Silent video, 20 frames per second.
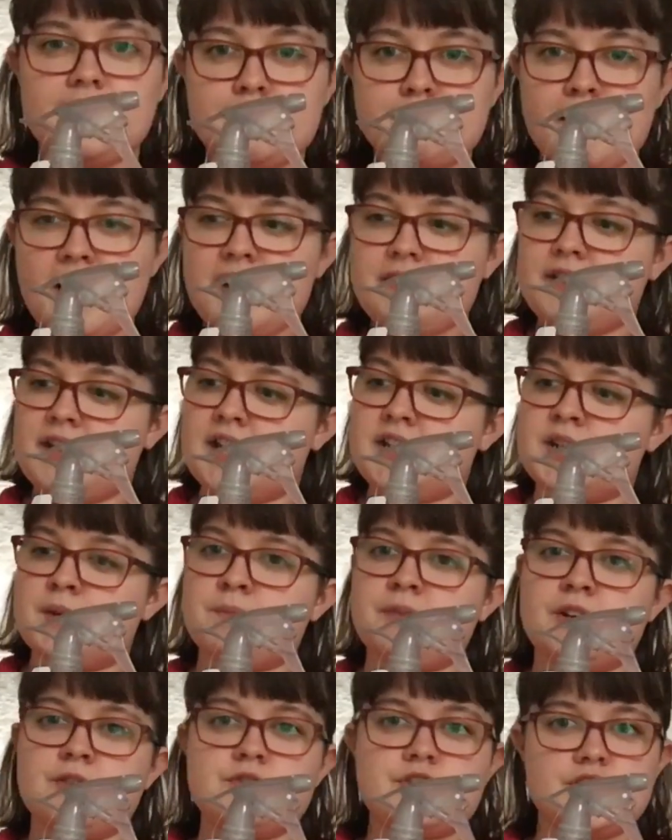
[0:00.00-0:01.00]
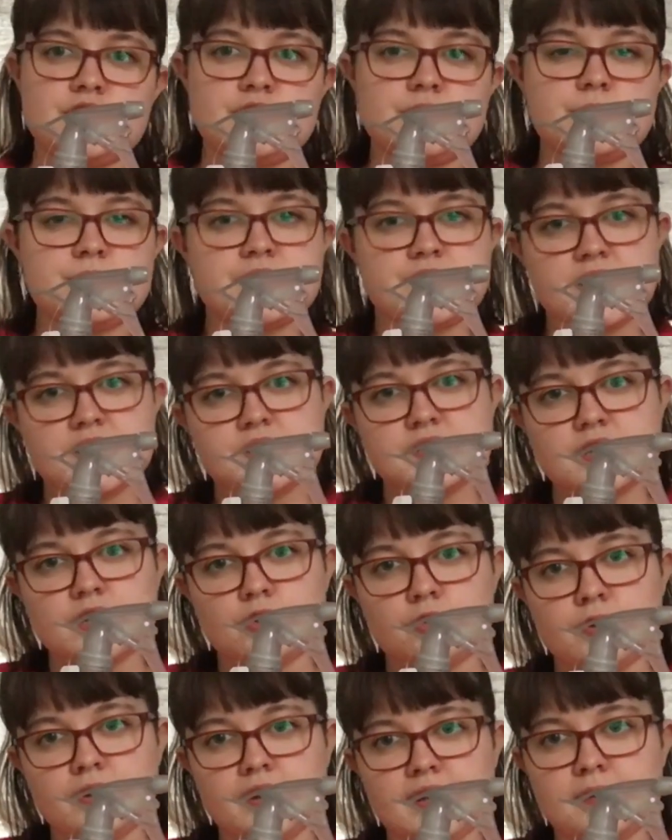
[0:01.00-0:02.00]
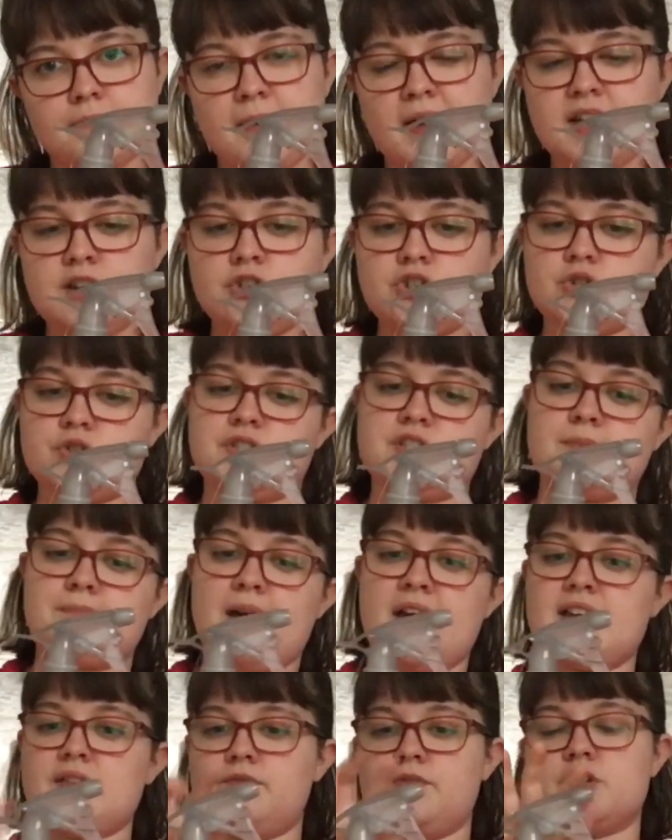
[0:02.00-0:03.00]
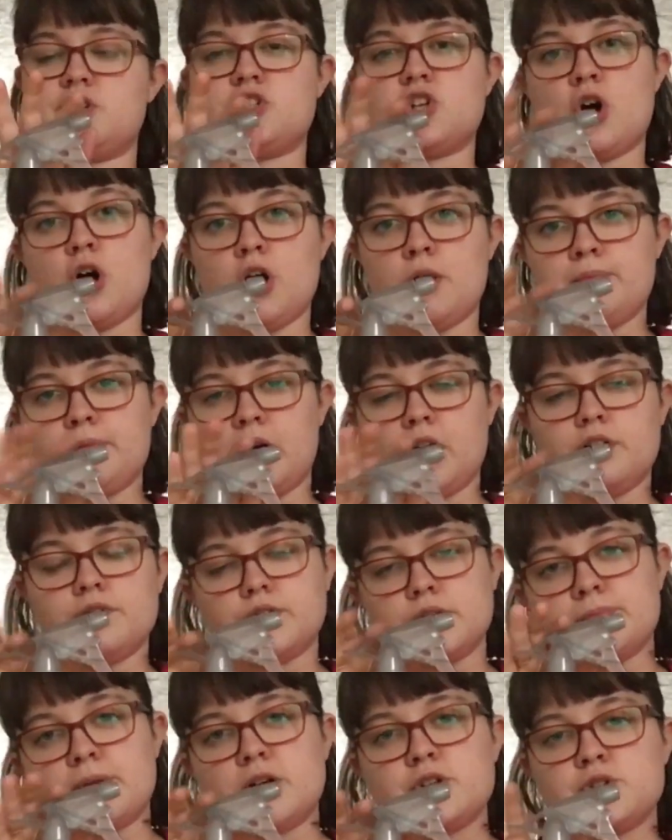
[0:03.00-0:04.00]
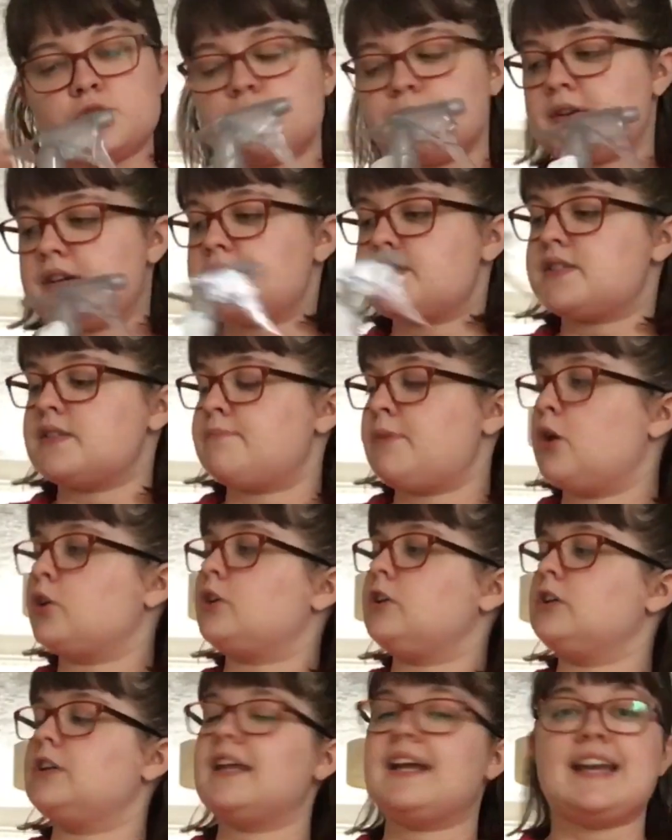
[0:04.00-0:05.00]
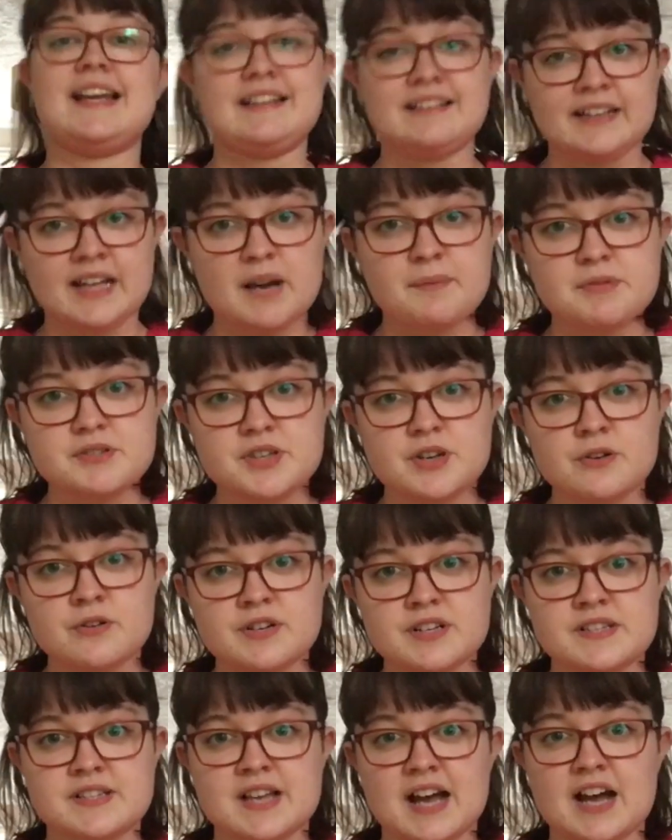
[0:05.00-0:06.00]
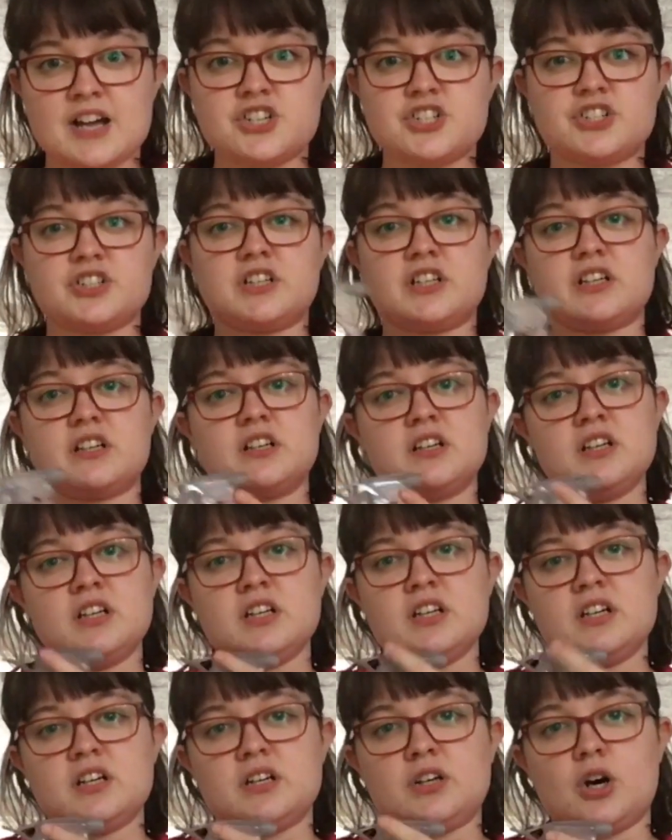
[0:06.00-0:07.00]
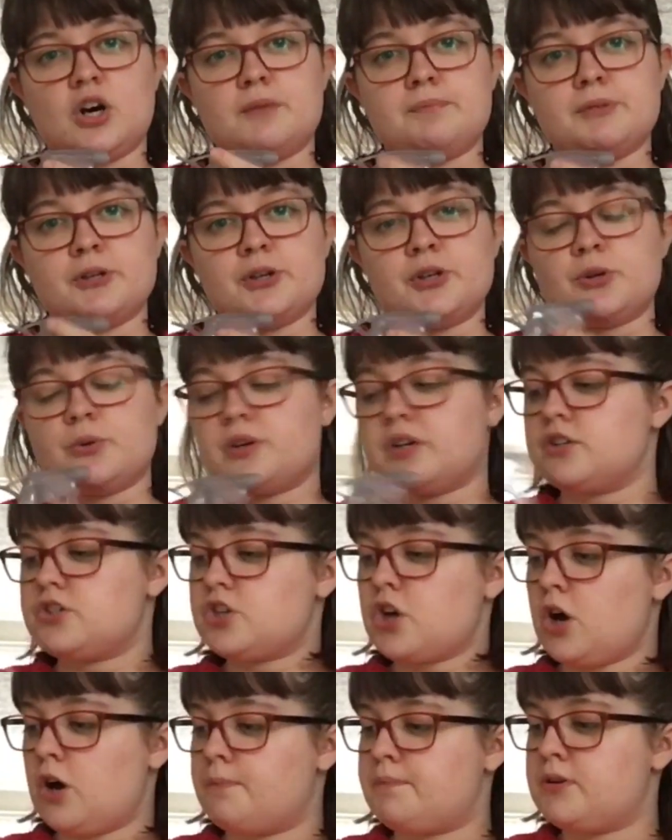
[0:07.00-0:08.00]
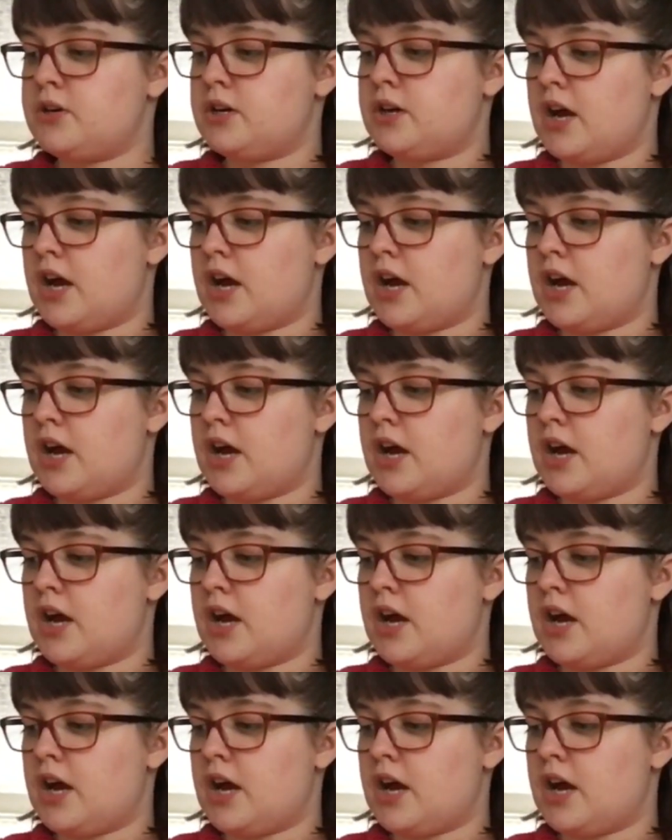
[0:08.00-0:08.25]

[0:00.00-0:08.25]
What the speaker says: And then by the end I'm going to use this acrylic paint just to paint the top of the bottle, because the bottle in the episode is actually got a blue top.